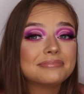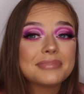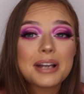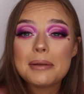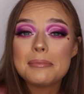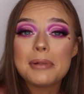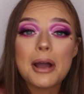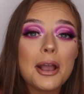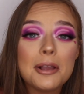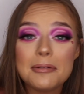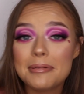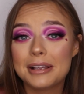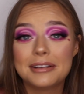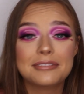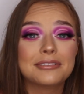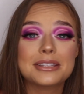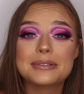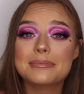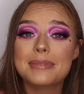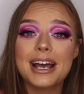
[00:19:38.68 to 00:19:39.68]
I'm hoping
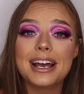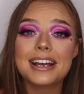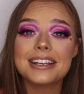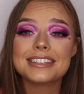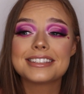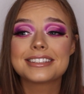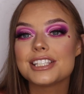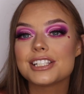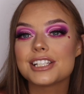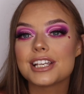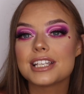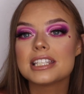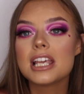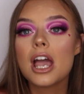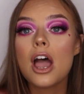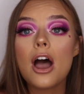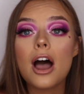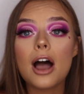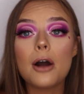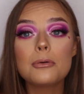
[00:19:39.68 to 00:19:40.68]
for the best. Just
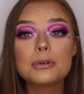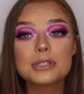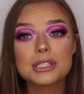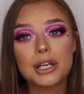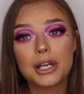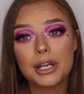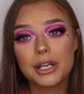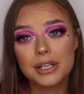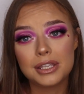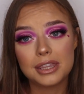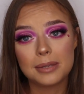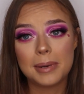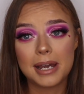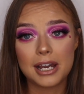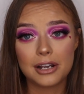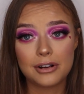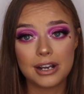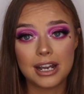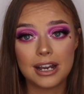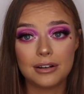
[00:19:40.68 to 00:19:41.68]
also the
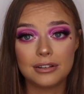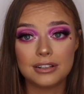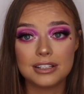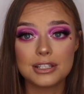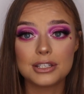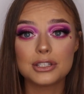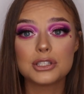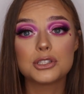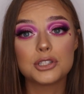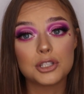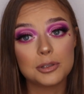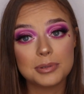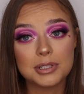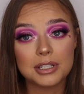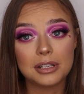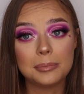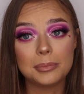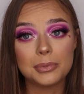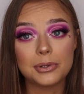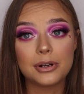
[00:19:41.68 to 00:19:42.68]
background, super
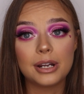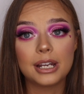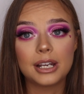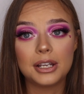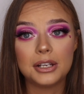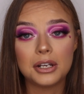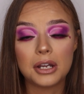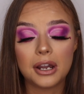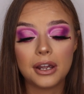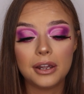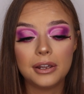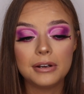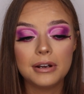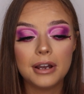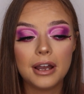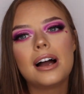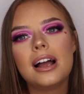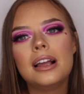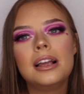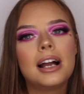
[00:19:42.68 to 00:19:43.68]
dull and boring, I know.
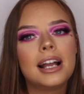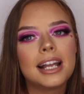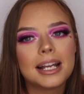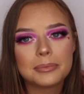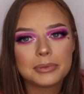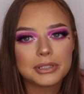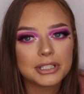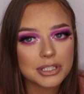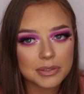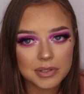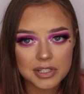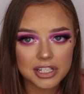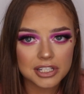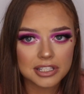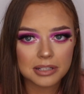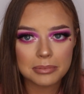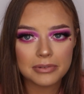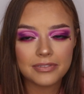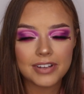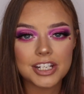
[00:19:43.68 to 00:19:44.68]
I am going to switch this
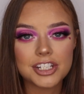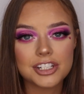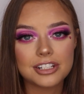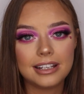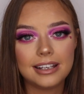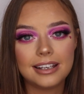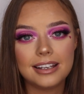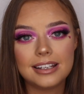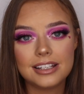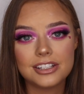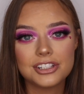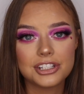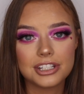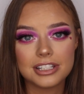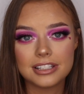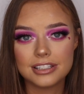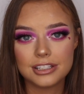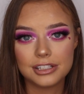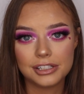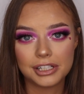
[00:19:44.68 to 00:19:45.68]
up eventually. It's
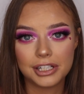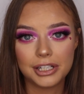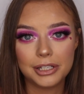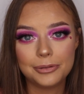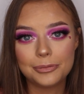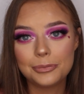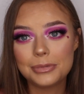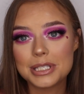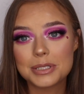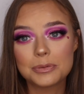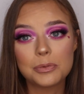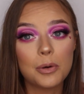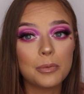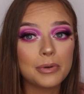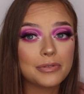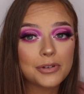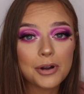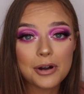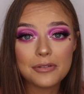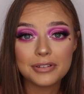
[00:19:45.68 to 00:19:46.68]
just, you know, it's what
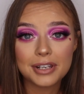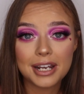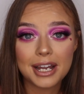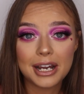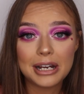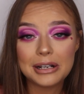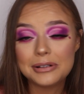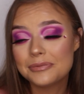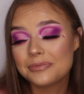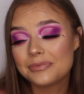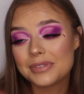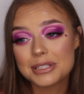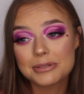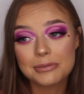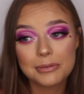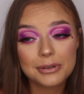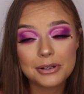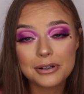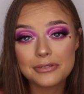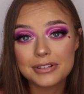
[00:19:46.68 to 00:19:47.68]
we've got for now. It's
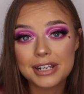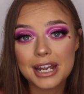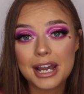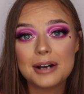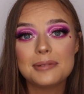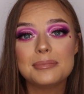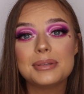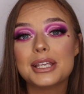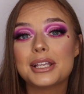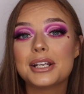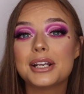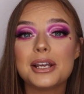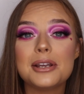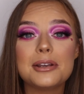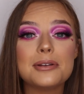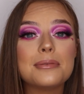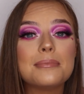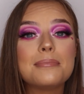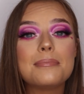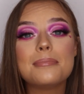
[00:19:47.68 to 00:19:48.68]
what we've got for now, but you
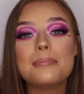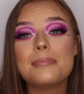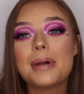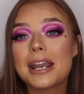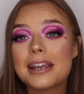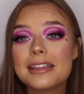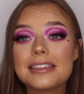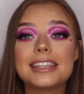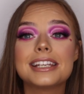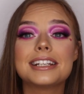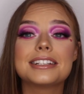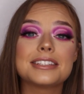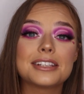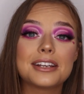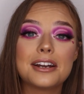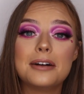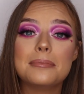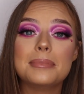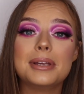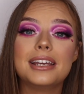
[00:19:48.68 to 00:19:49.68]
know, better things are
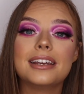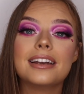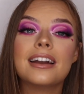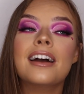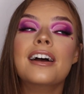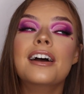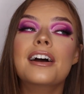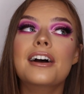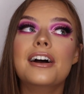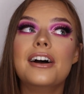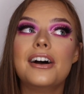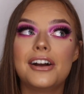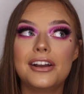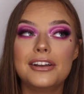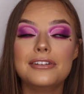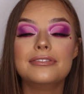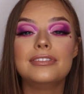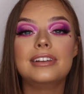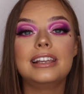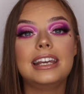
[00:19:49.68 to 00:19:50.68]
coming,
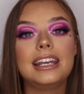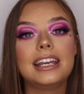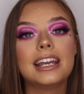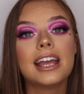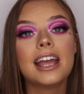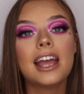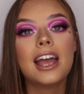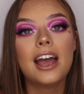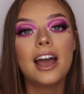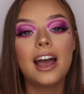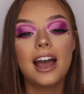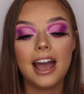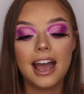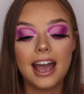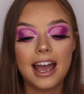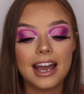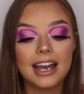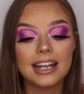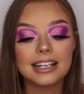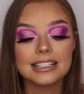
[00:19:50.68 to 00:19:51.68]
hopefully.
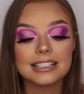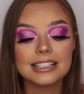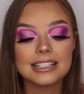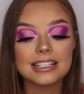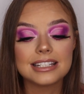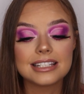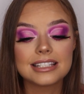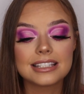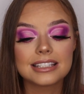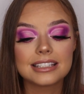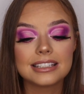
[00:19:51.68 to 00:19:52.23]
And